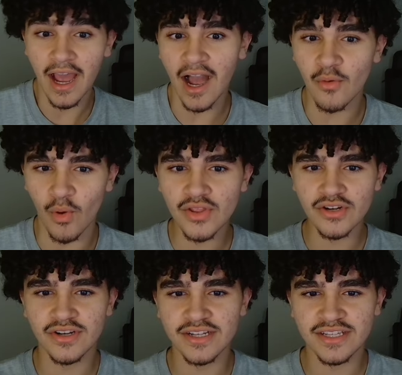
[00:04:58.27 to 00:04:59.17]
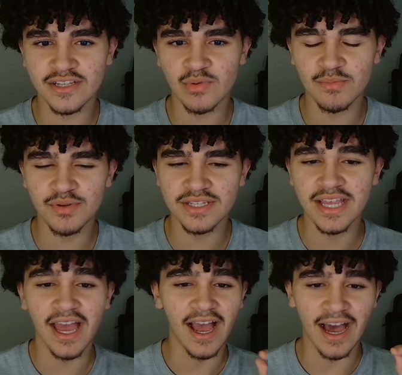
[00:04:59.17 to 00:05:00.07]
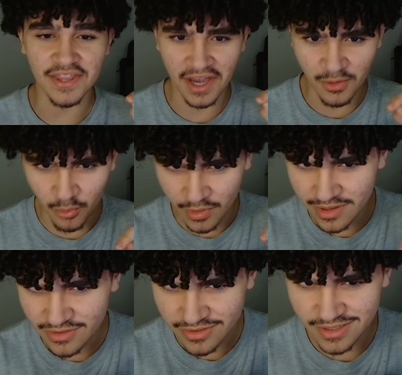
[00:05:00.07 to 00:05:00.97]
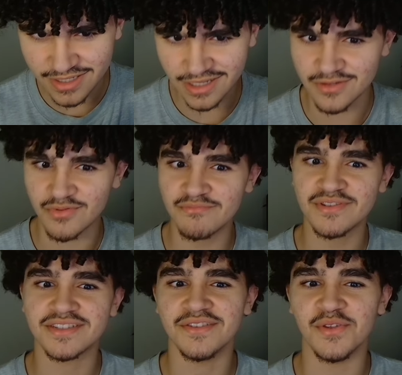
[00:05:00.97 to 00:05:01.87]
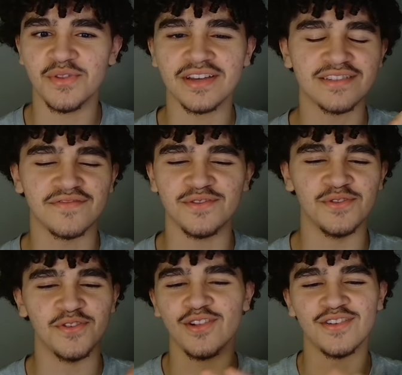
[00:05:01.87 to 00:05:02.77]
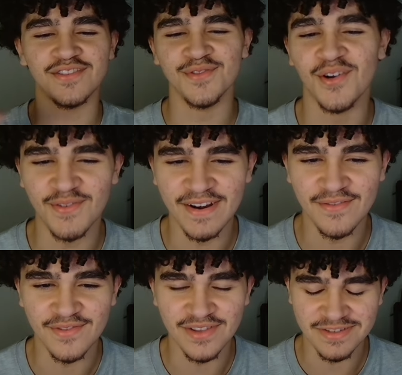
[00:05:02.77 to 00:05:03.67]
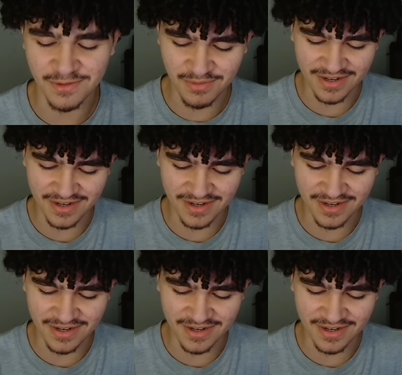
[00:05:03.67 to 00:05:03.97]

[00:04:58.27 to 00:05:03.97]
I want to criticize One Piece, and I will criticize One Piece in the next video. Y'all are not ready for this. I'm about